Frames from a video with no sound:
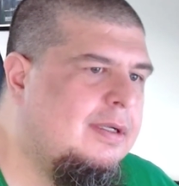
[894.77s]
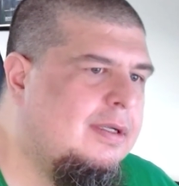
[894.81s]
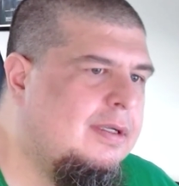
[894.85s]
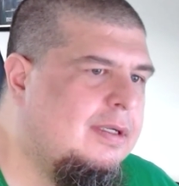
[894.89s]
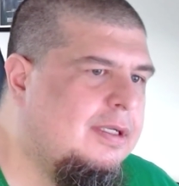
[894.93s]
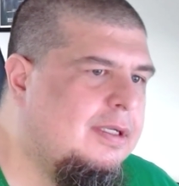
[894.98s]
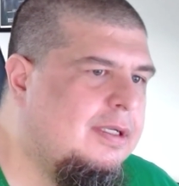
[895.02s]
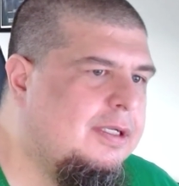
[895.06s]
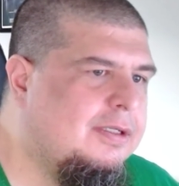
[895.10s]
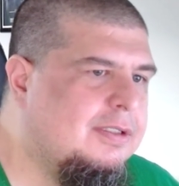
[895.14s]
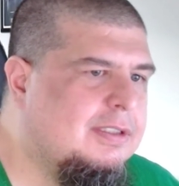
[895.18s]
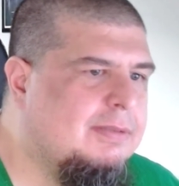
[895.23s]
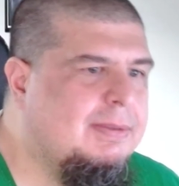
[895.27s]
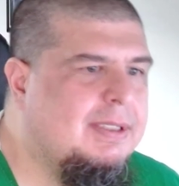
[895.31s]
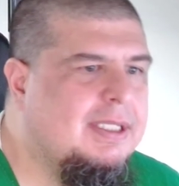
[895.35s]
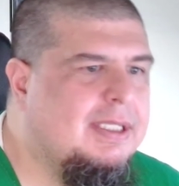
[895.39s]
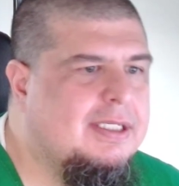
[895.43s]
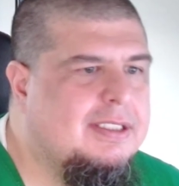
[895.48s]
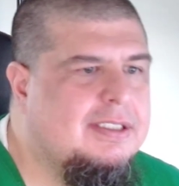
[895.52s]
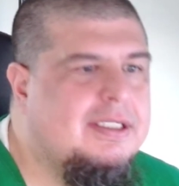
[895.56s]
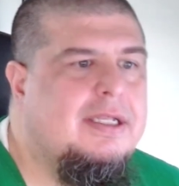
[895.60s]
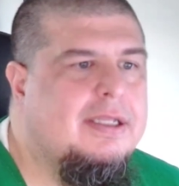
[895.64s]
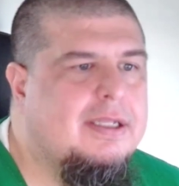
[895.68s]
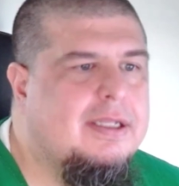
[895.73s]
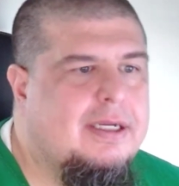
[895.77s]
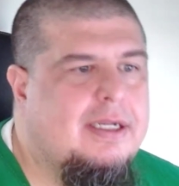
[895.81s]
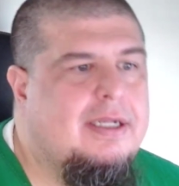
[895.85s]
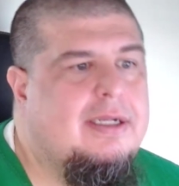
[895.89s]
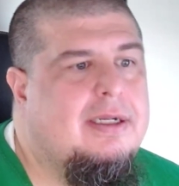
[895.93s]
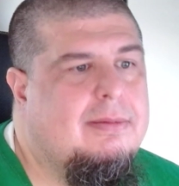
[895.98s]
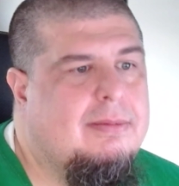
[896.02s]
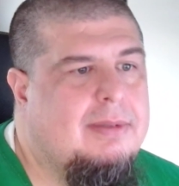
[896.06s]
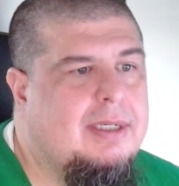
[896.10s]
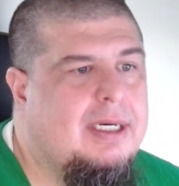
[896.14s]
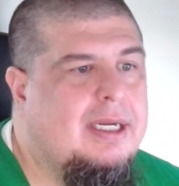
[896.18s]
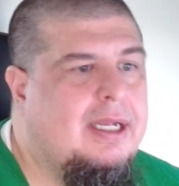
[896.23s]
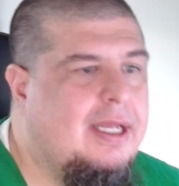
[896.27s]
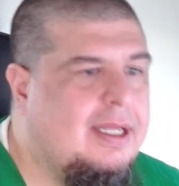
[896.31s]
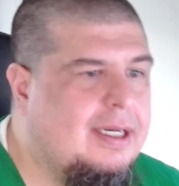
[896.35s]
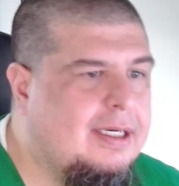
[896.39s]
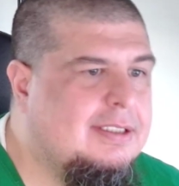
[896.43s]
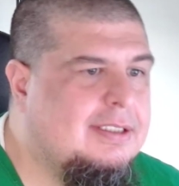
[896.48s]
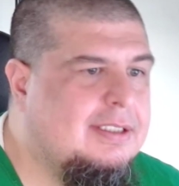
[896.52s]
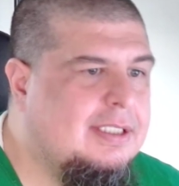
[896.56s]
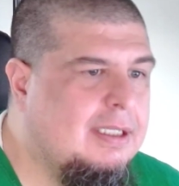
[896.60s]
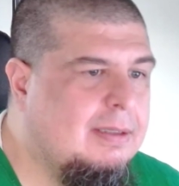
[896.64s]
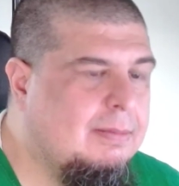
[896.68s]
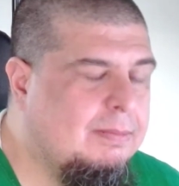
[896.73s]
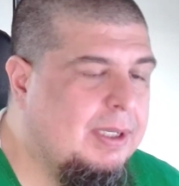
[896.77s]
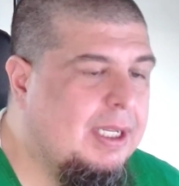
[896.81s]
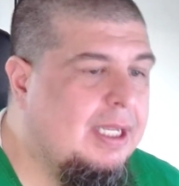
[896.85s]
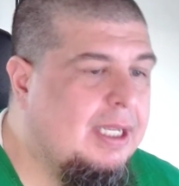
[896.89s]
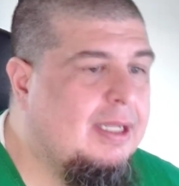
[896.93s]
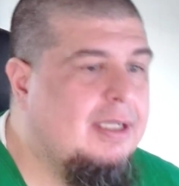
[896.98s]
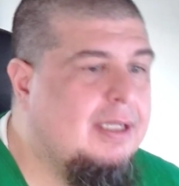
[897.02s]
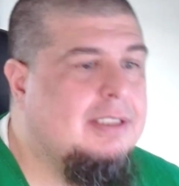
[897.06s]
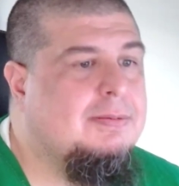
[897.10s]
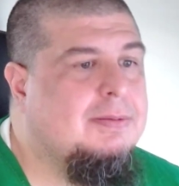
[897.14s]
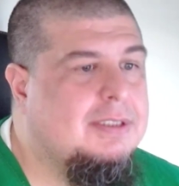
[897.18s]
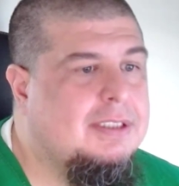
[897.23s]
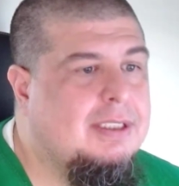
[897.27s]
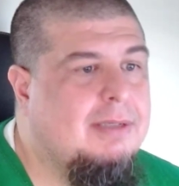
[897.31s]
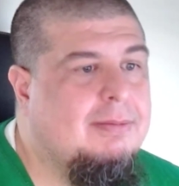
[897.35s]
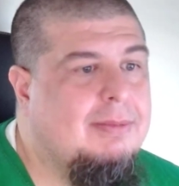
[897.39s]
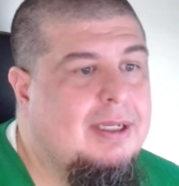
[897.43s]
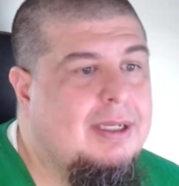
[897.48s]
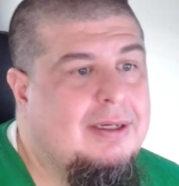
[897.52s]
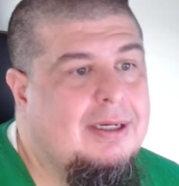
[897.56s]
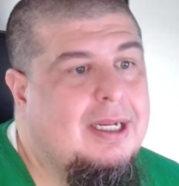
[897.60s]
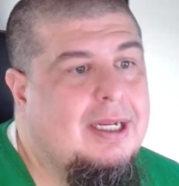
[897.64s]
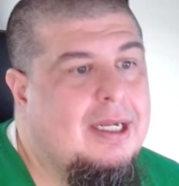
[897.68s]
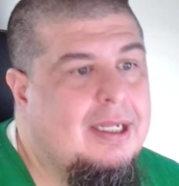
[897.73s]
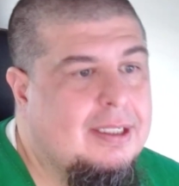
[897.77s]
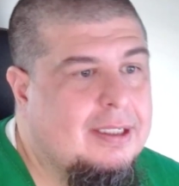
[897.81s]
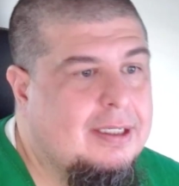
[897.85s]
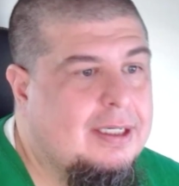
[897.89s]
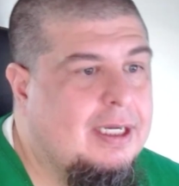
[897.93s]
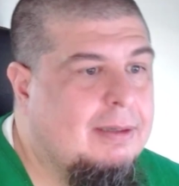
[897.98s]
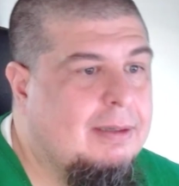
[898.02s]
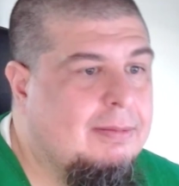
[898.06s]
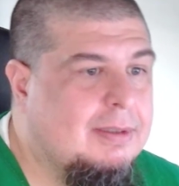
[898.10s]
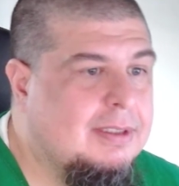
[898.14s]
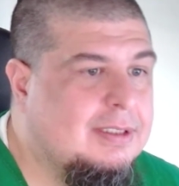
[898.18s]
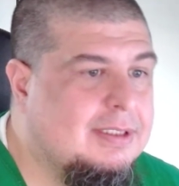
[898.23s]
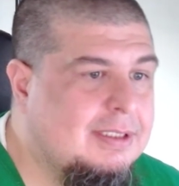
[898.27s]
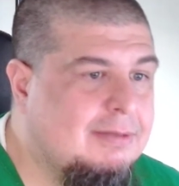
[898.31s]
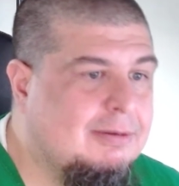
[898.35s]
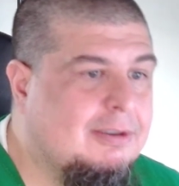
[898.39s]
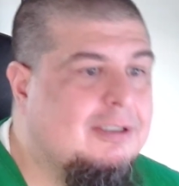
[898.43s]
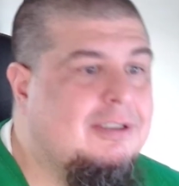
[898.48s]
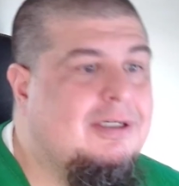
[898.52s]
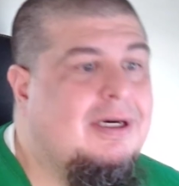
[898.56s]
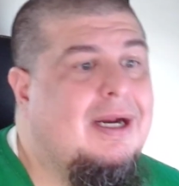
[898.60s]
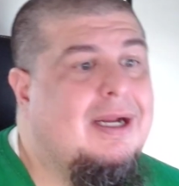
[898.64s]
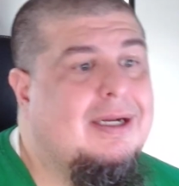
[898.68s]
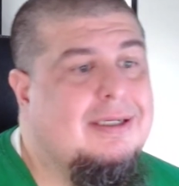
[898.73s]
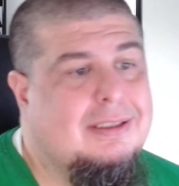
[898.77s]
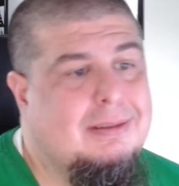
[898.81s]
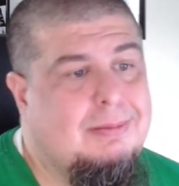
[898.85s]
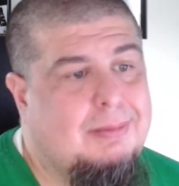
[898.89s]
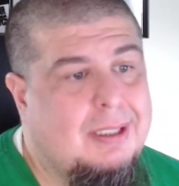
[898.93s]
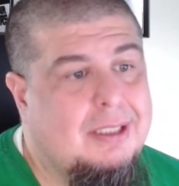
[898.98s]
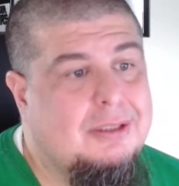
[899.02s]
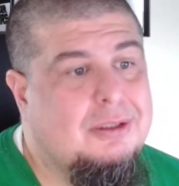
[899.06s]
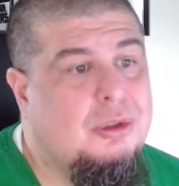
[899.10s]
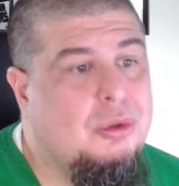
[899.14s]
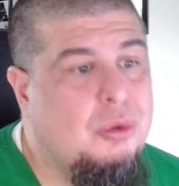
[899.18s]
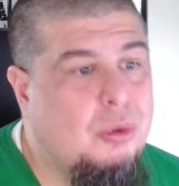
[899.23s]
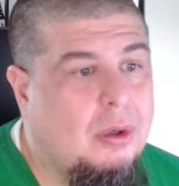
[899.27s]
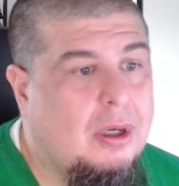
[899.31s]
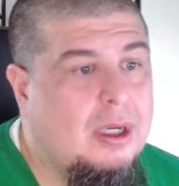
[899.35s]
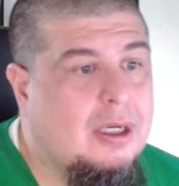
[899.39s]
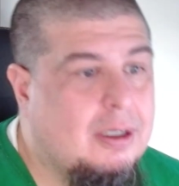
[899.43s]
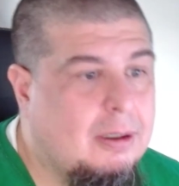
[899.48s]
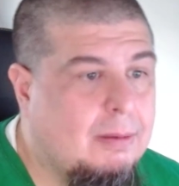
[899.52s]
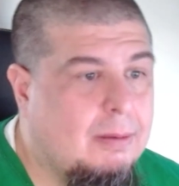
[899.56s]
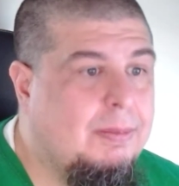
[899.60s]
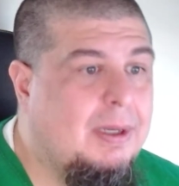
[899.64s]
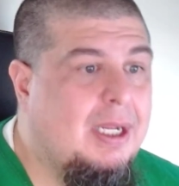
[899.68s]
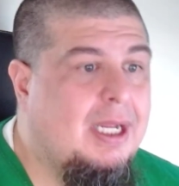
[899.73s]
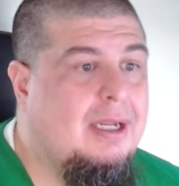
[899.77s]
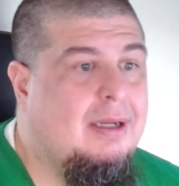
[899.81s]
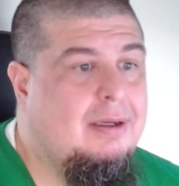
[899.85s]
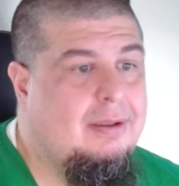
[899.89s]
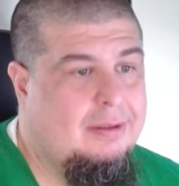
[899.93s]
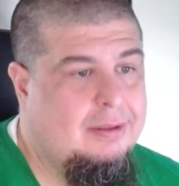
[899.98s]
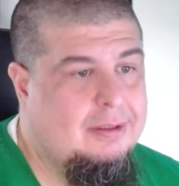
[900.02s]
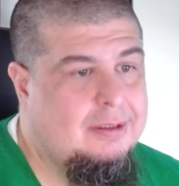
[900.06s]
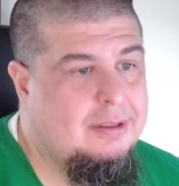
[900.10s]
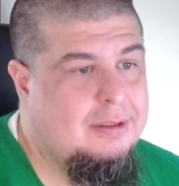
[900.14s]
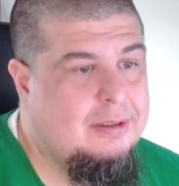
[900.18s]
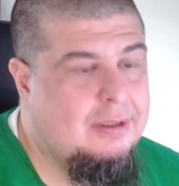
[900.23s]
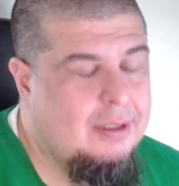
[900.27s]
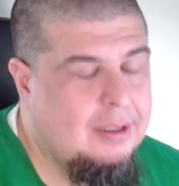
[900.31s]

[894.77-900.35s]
It used to be, they say the camera added 10 pounds, but somehow now the camera subtracts about 200 pounds.